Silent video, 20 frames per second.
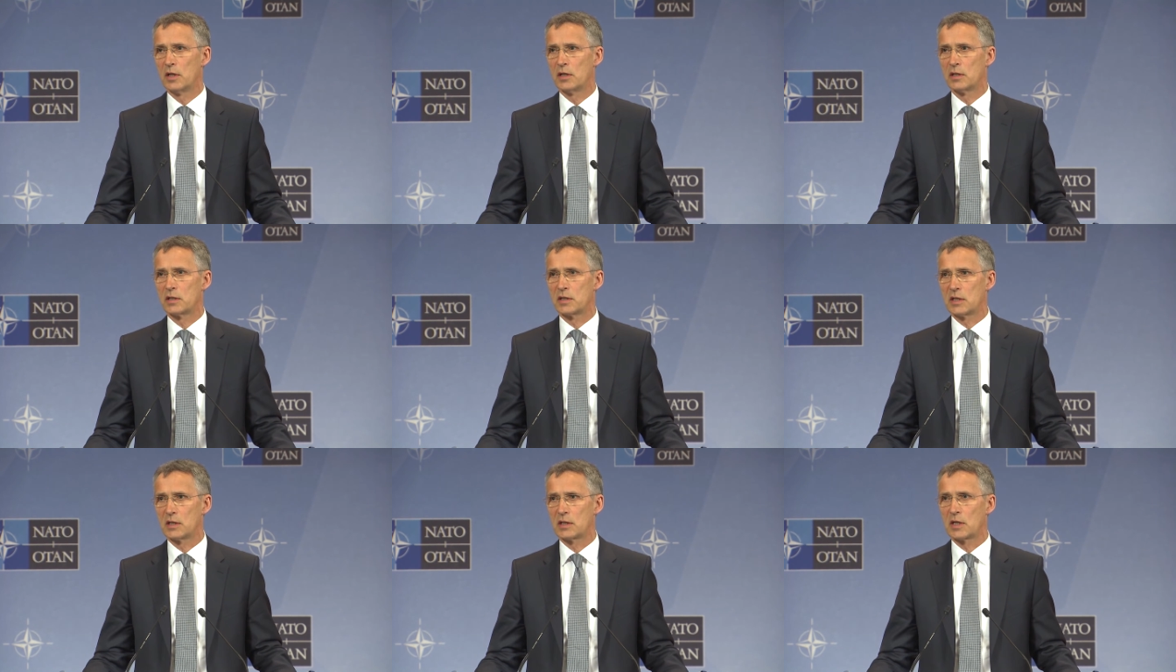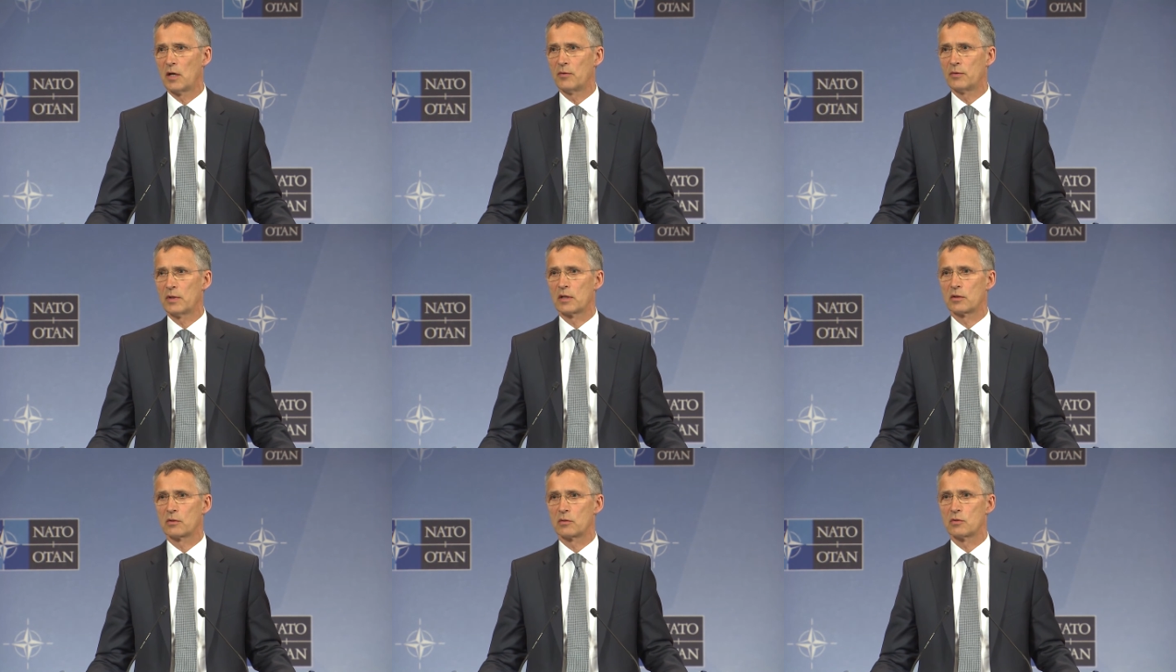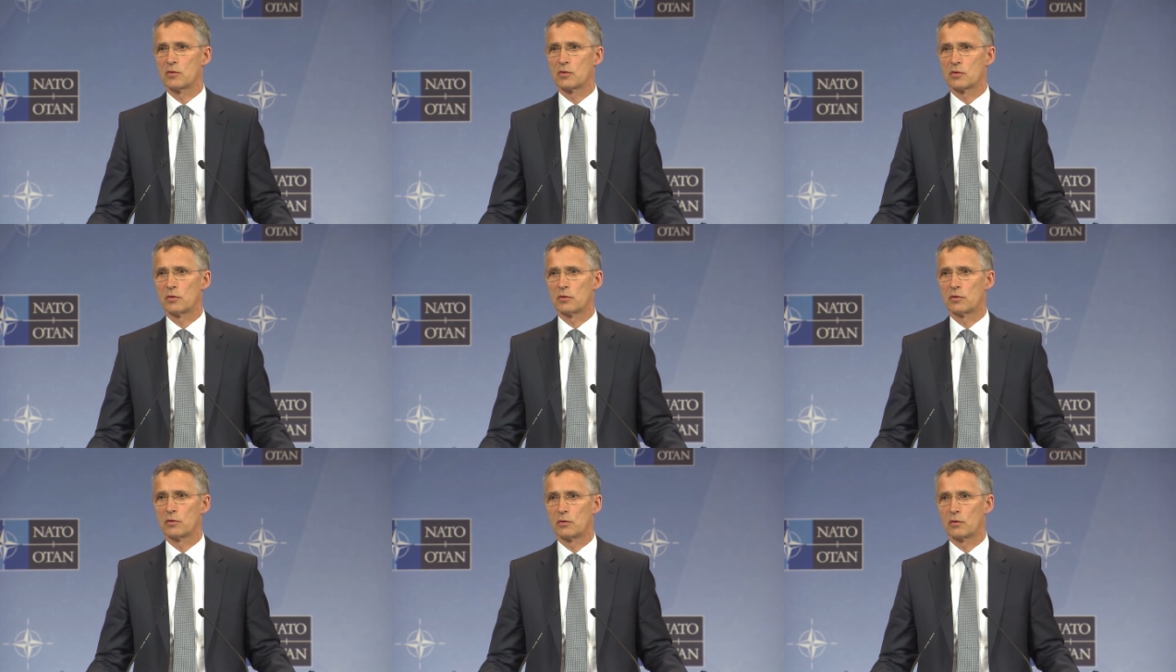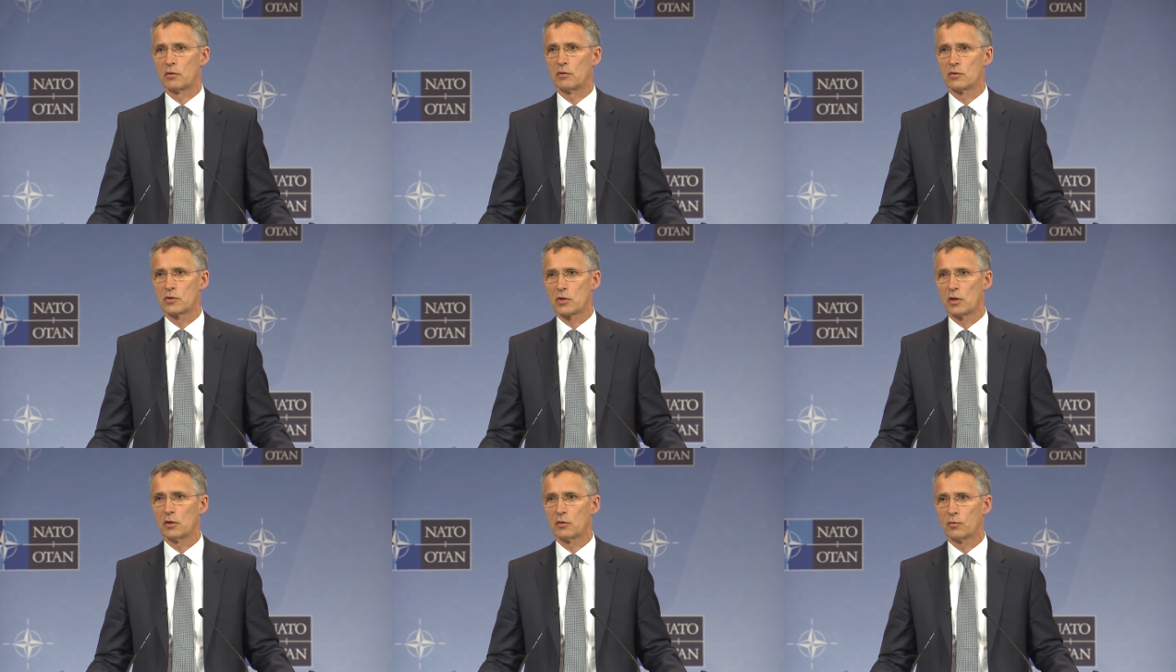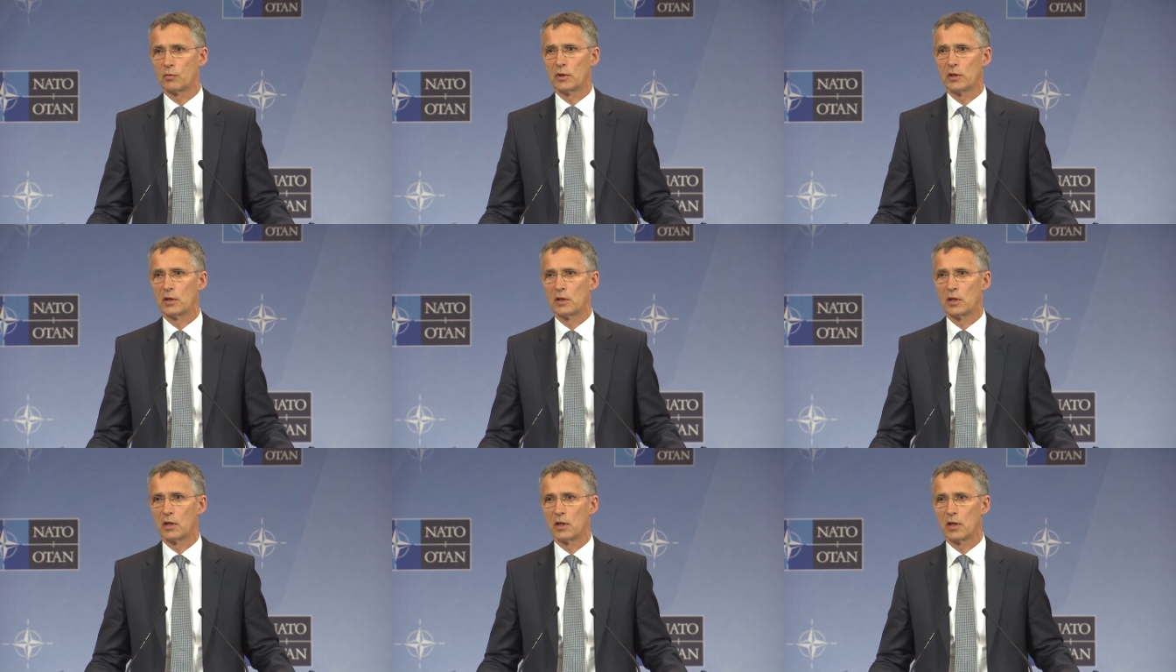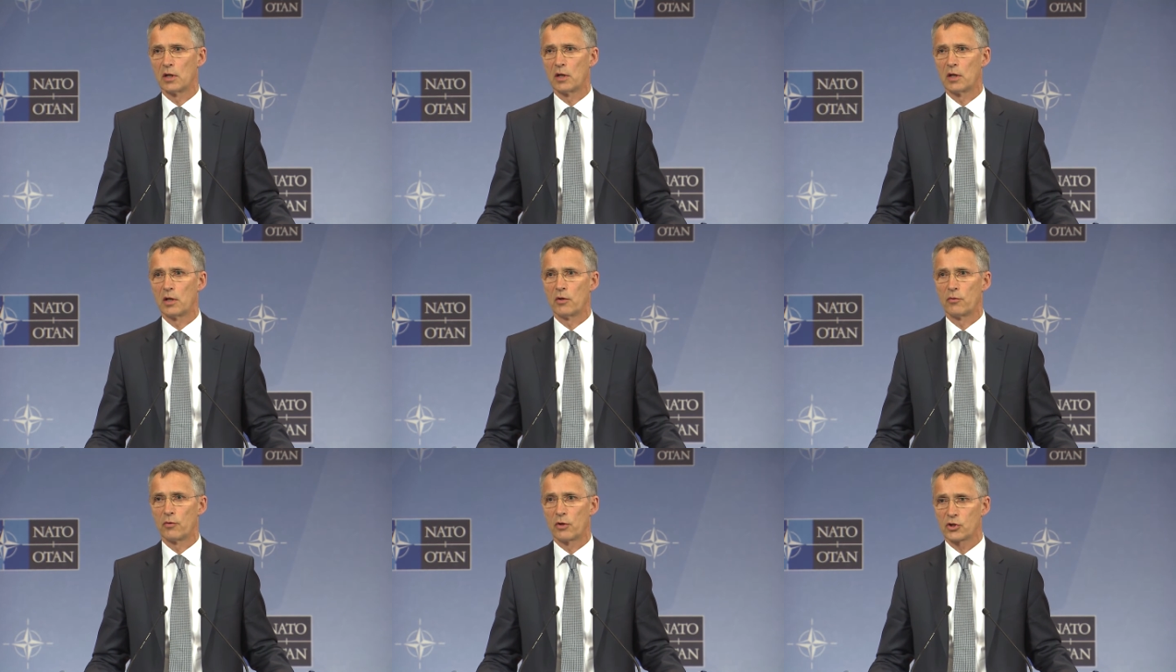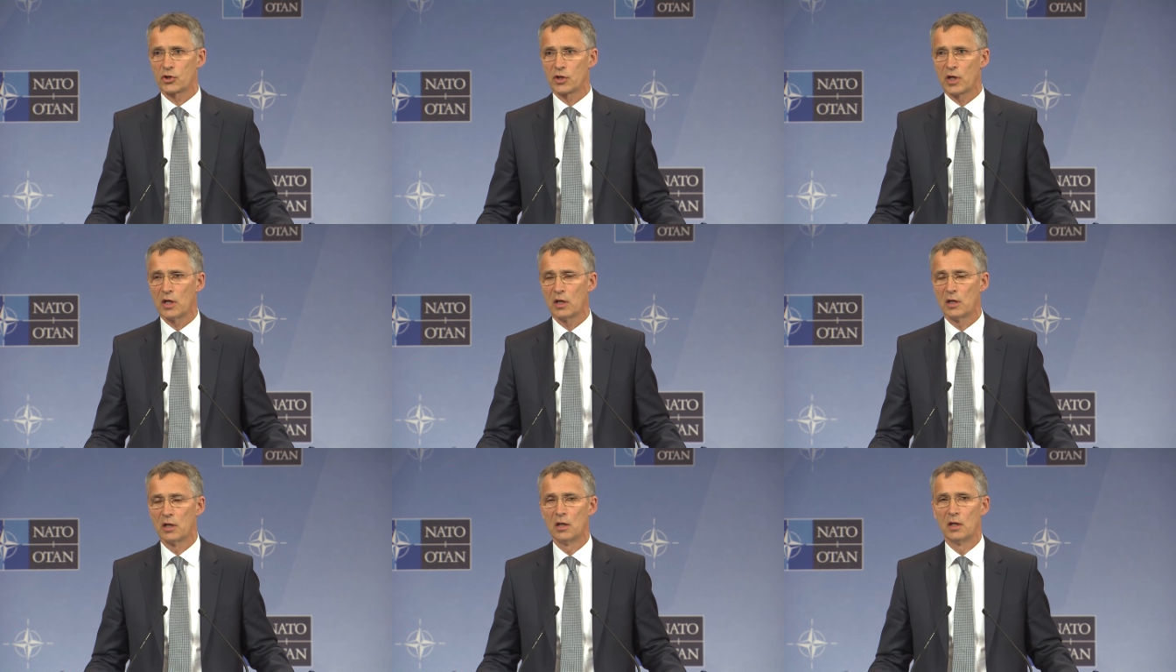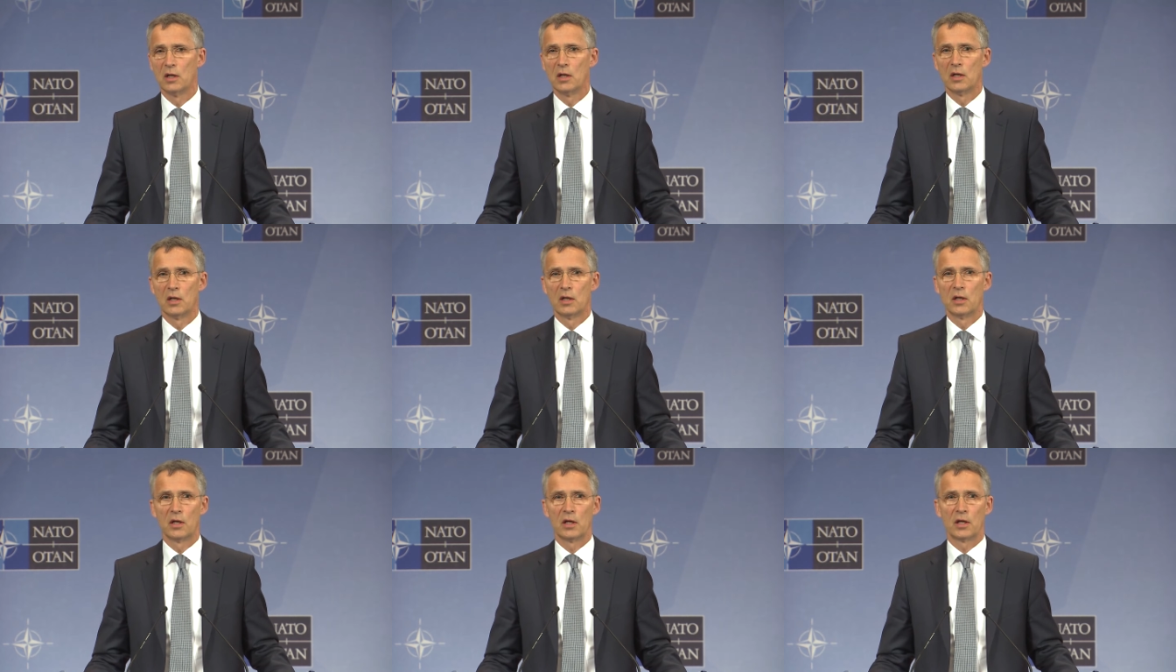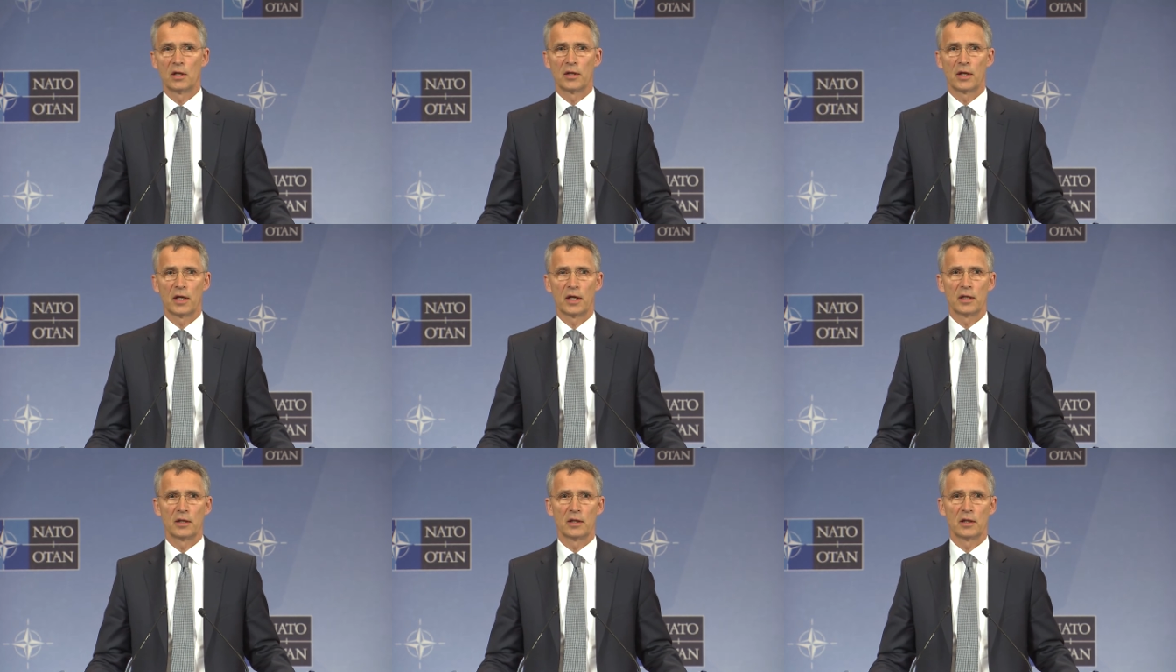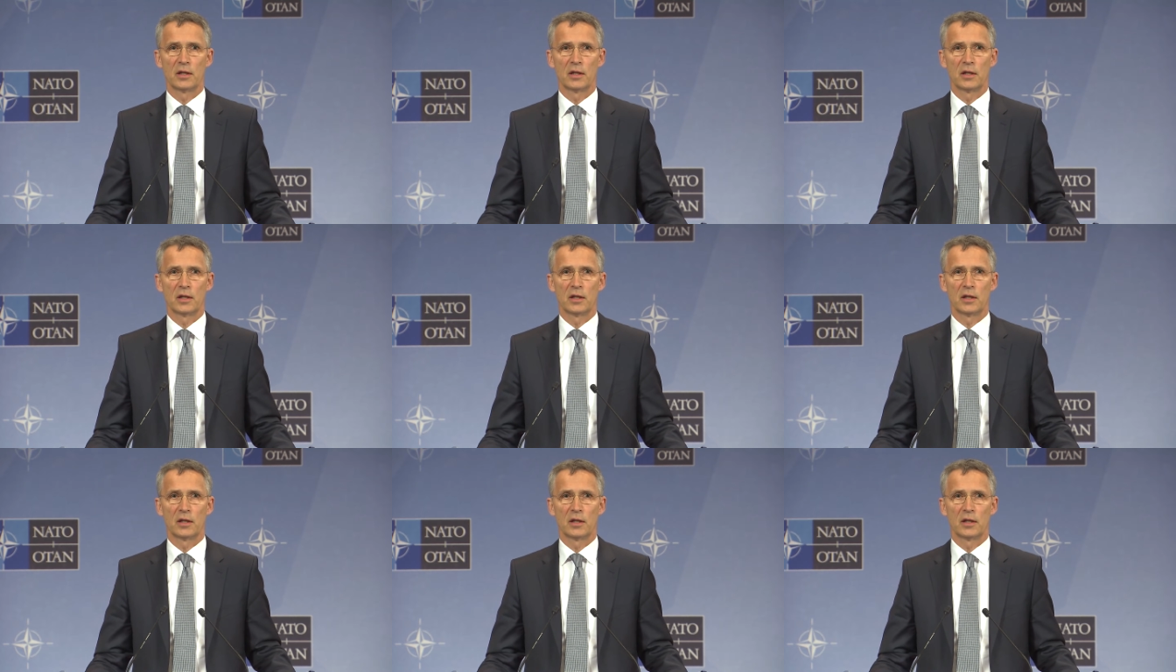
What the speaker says: sit down and consult with Russia, and then